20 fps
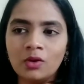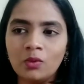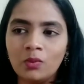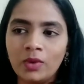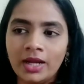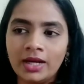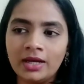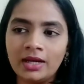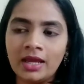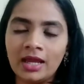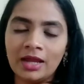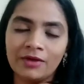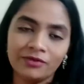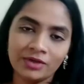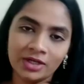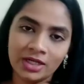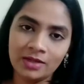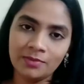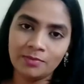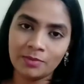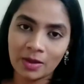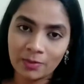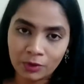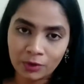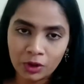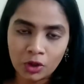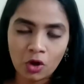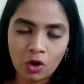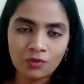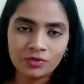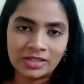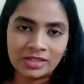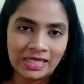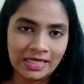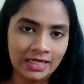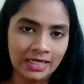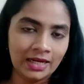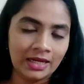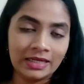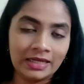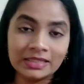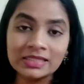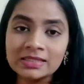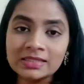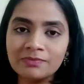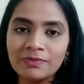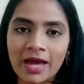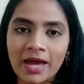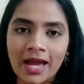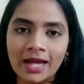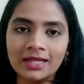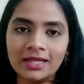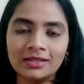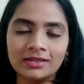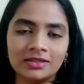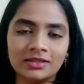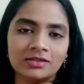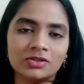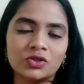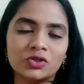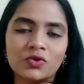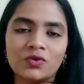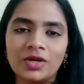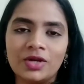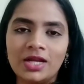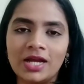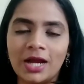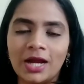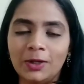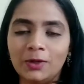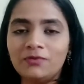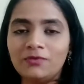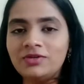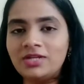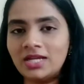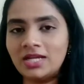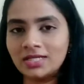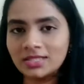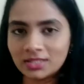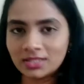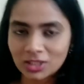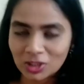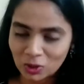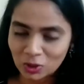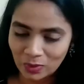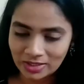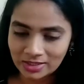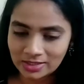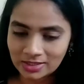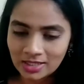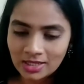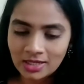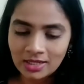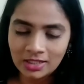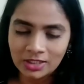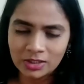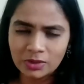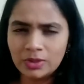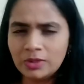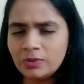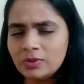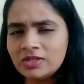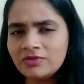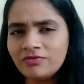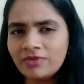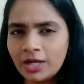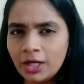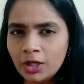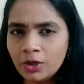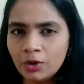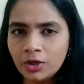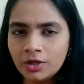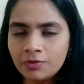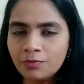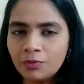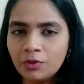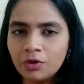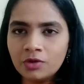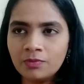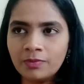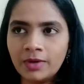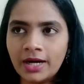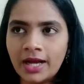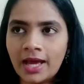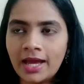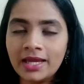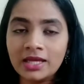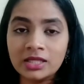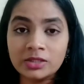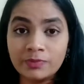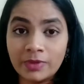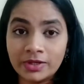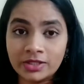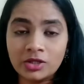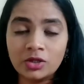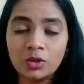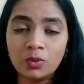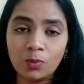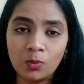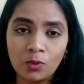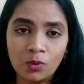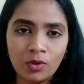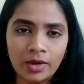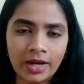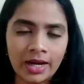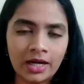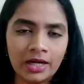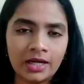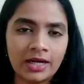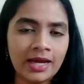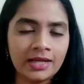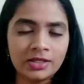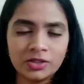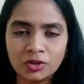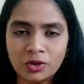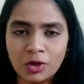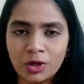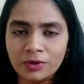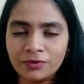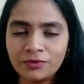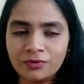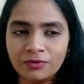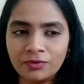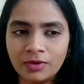when every memory of Selena hits back, the story kind of takes the twist. So it was a very good book, but I expected more, and it has a lot of